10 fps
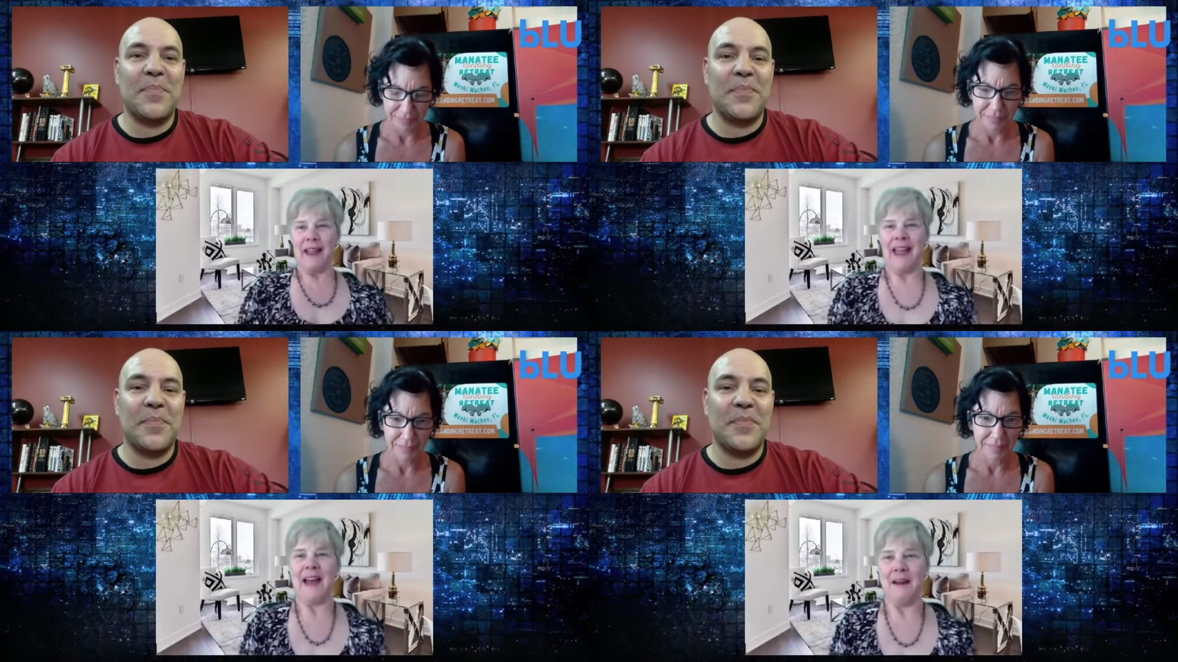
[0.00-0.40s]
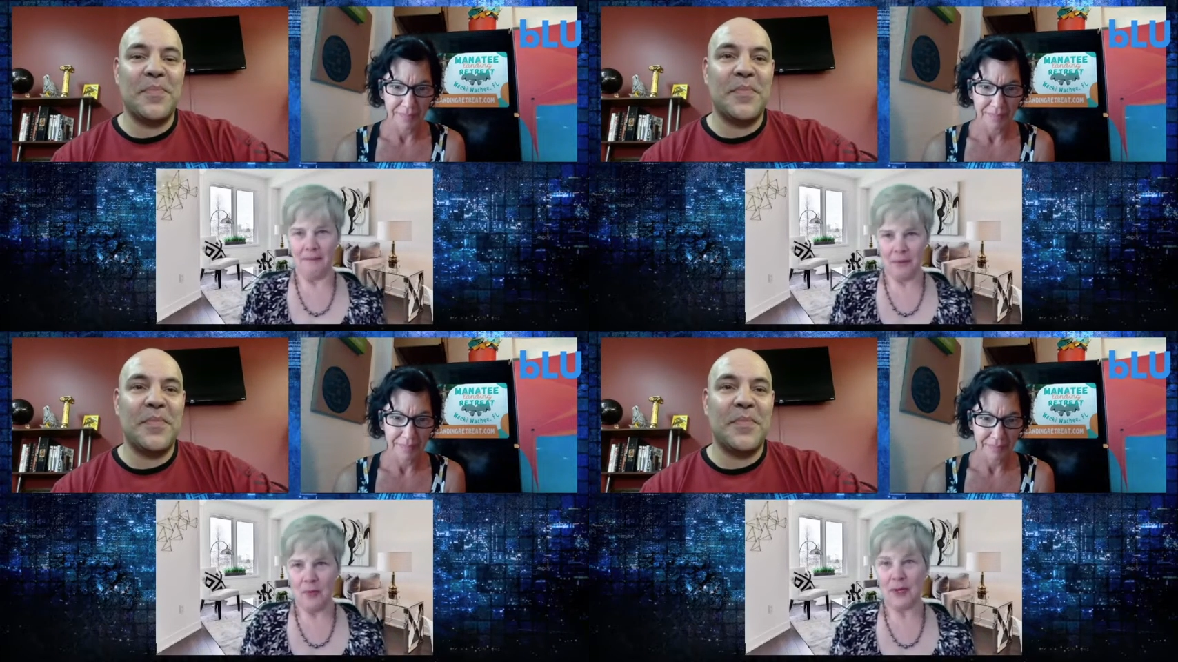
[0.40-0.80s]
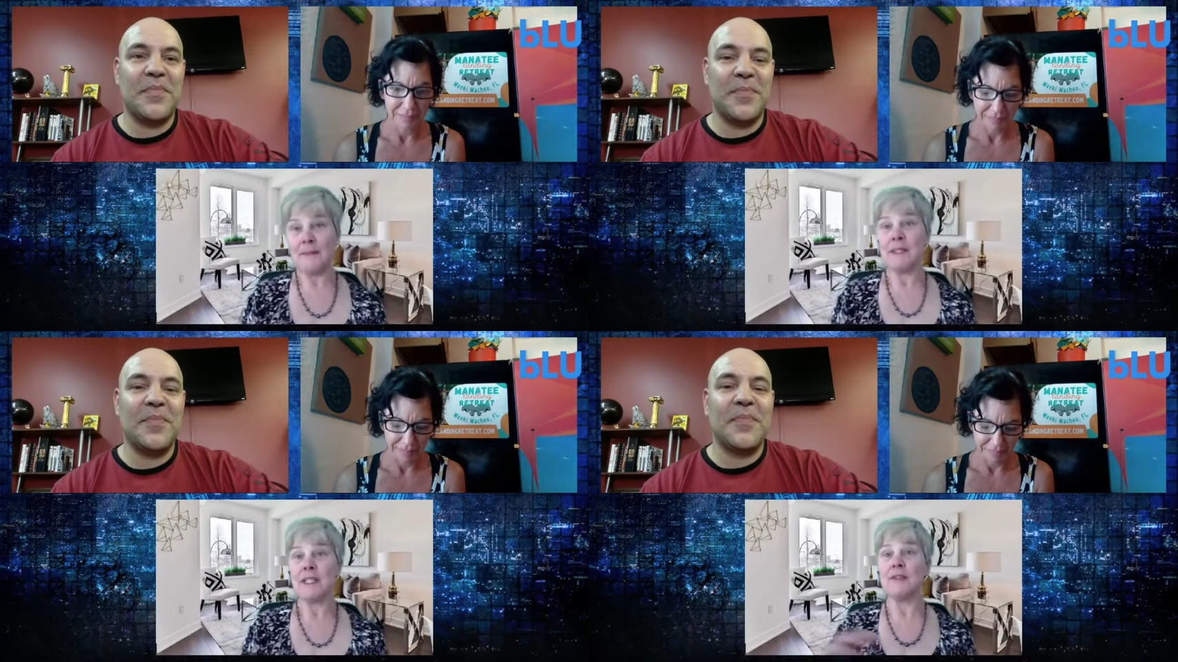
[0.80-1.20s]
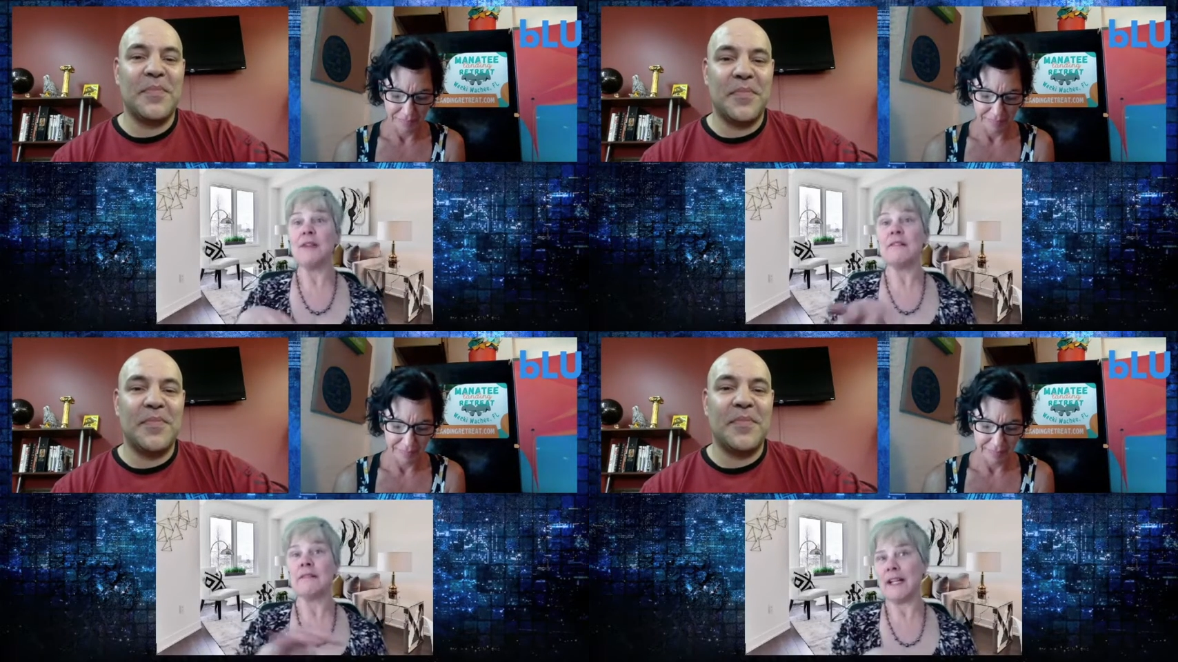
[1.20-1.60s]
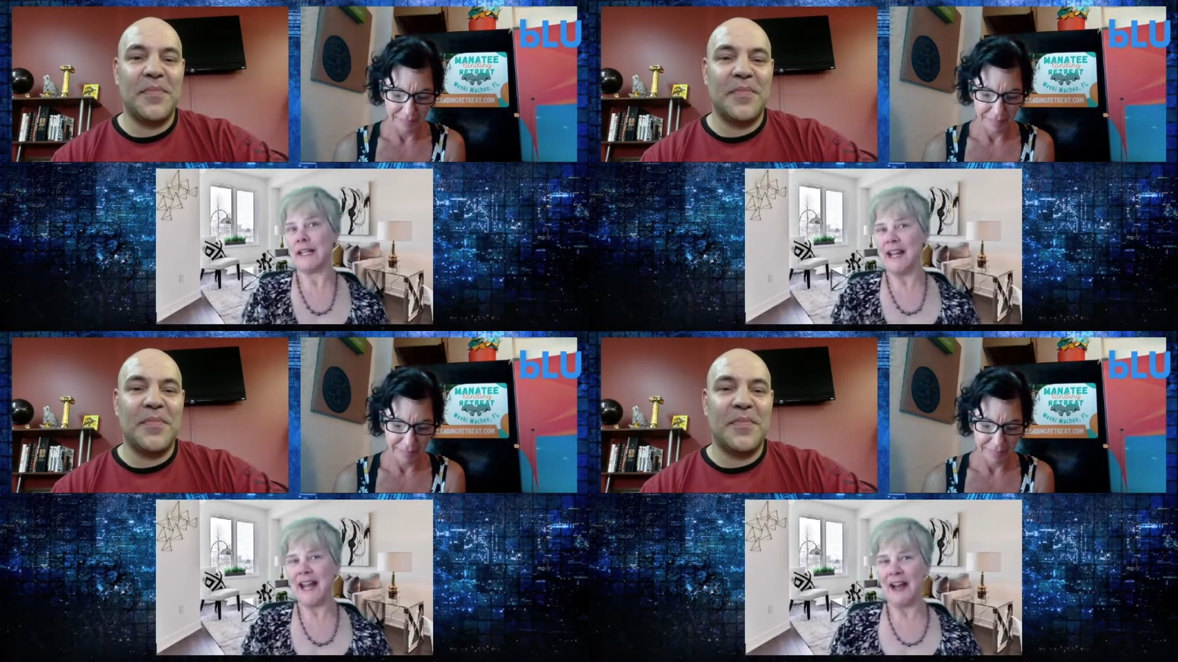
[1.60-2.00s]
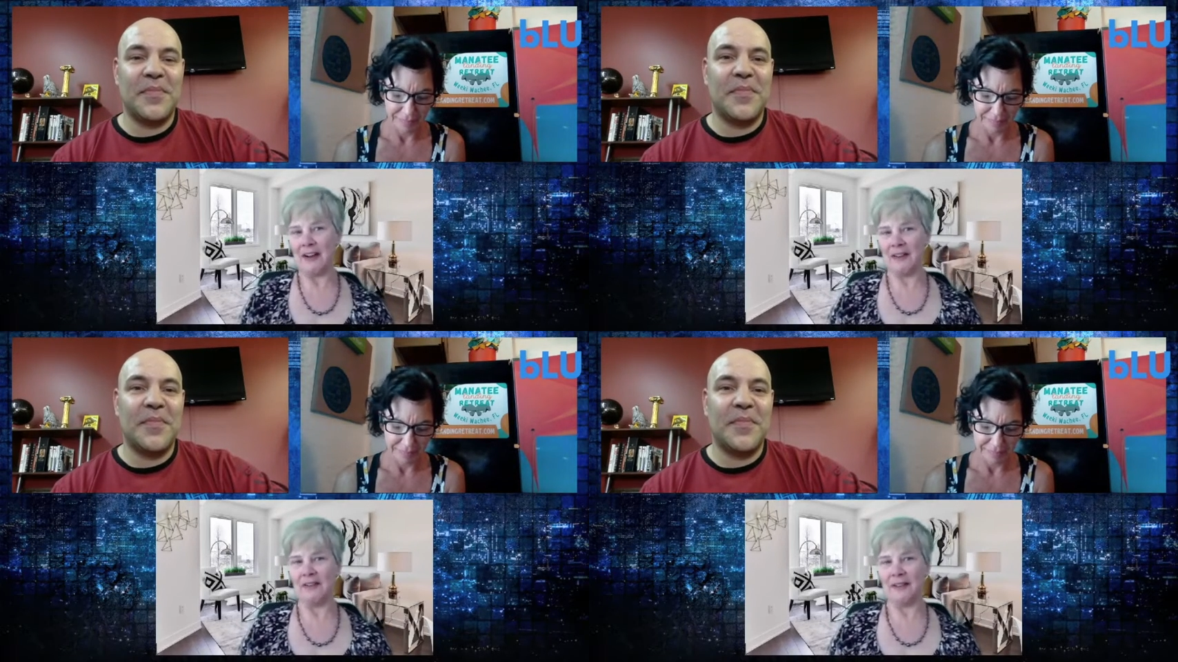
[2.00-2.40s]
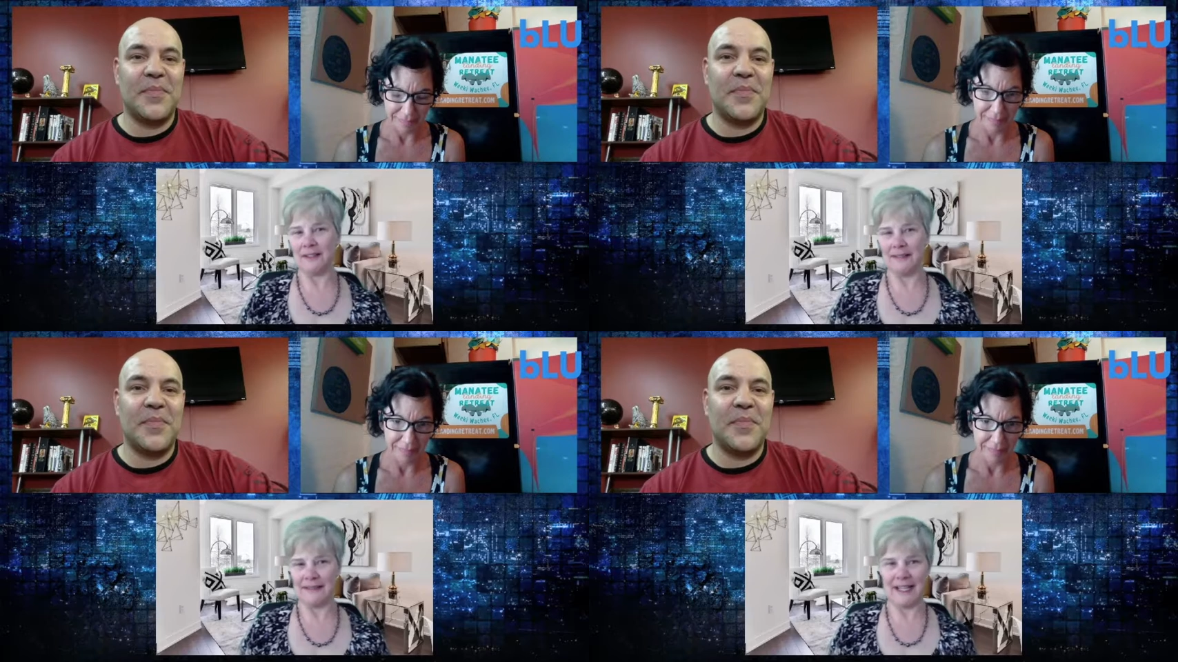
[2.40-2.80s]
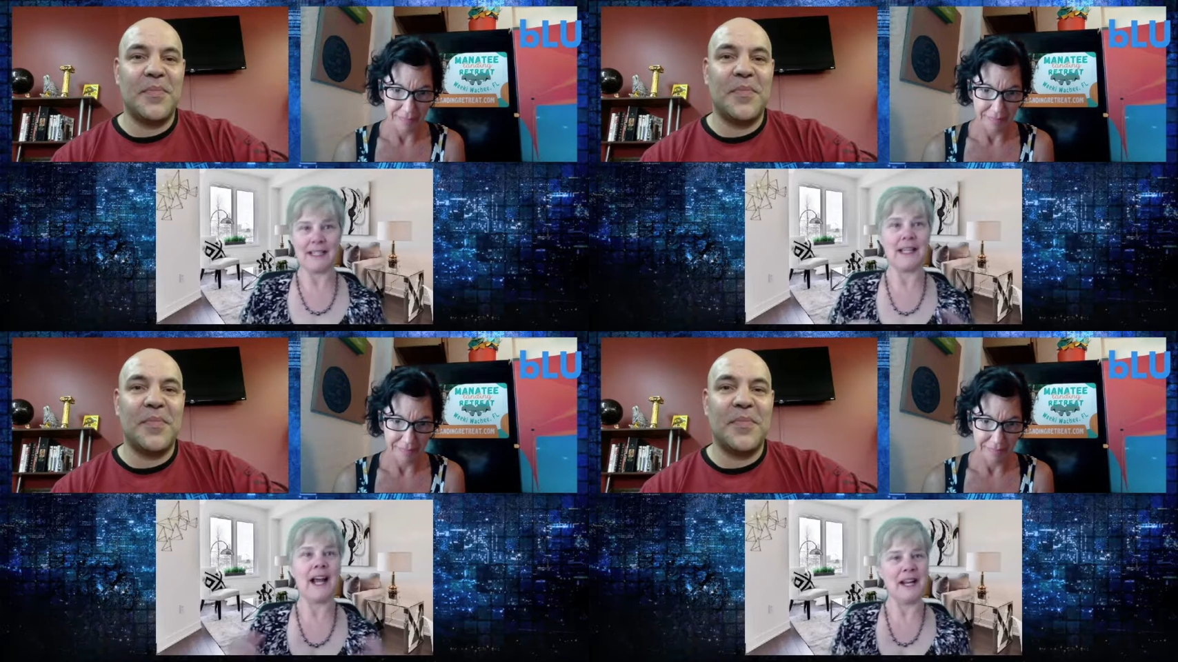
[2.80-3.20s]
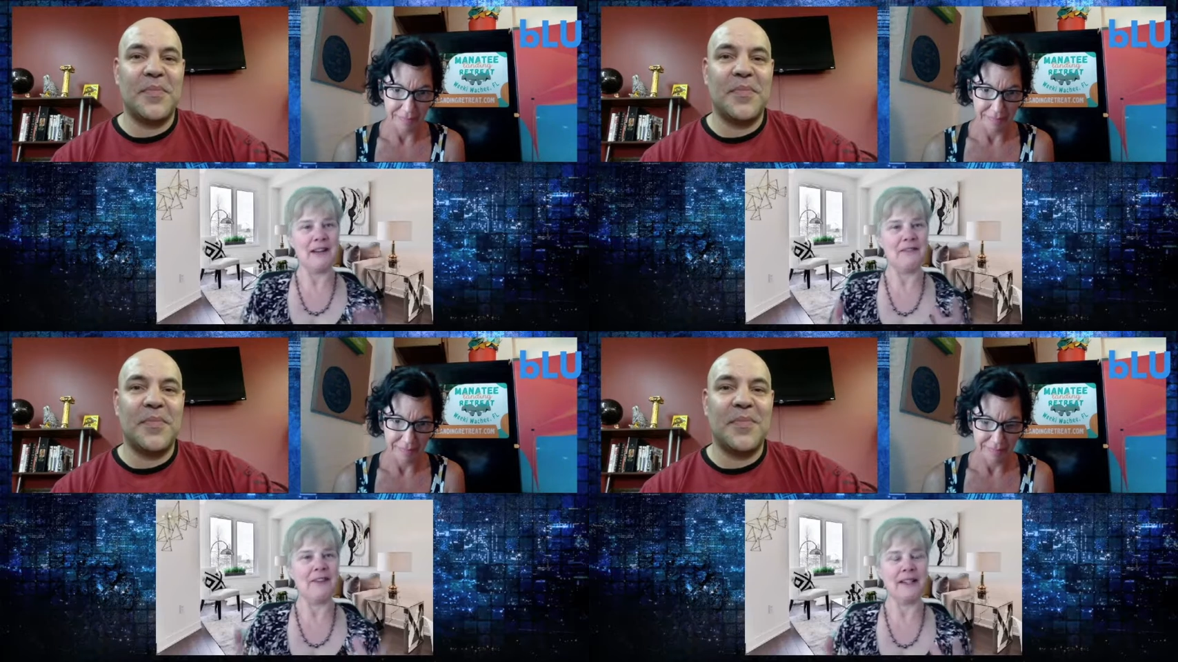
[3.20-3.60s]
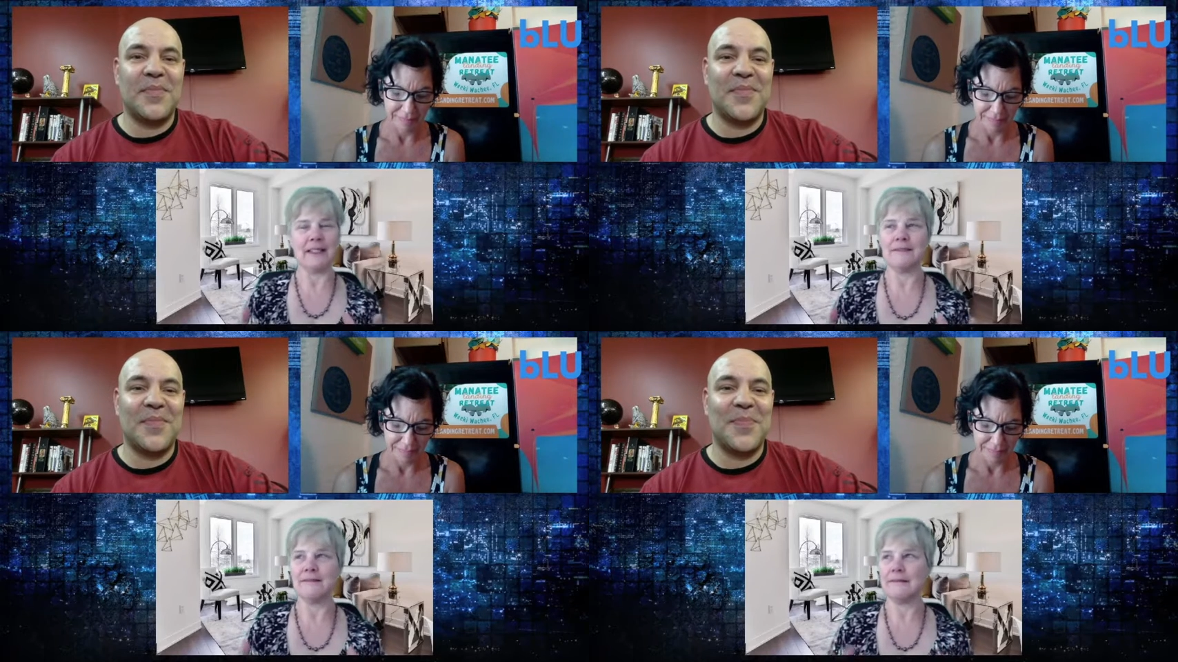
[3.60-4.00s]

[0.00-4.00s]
Speaker 1: am, what I'm doing right now is ah. kind of, uh,